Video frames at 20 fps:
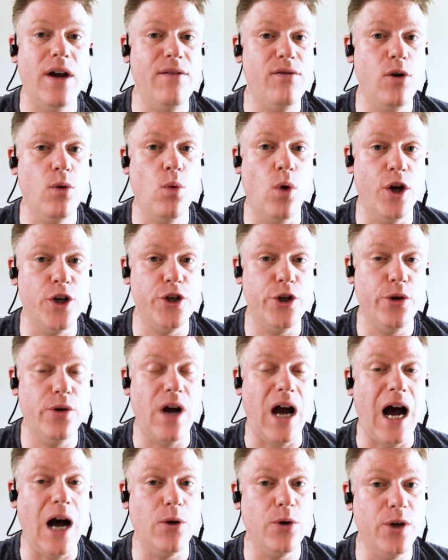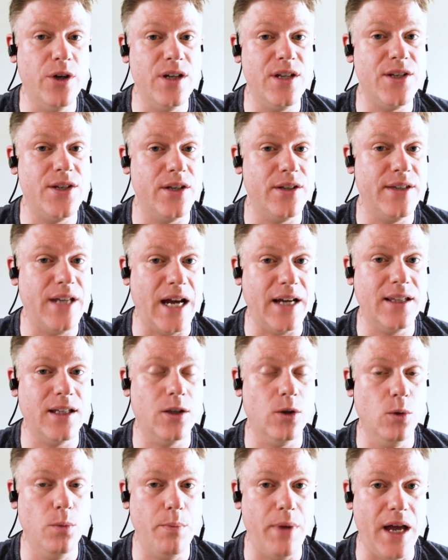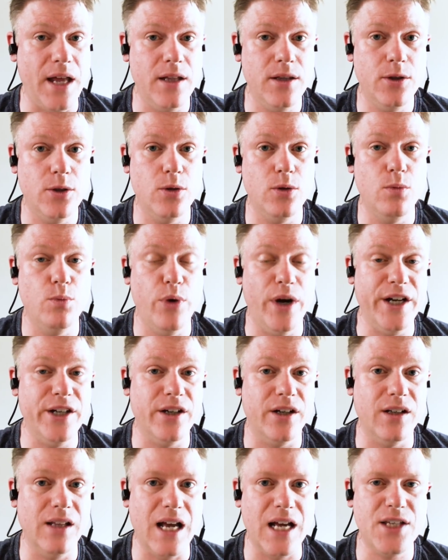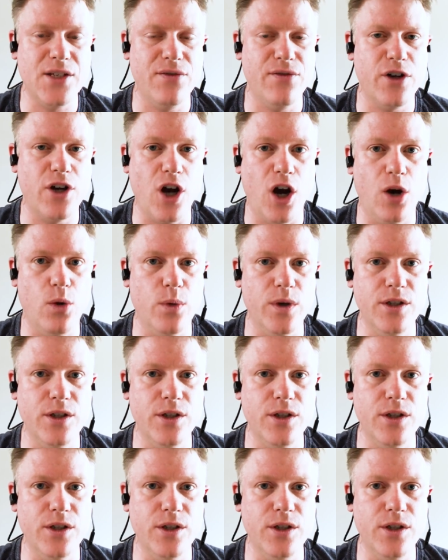ever wonder how good is a tactical pen to break the glass of a car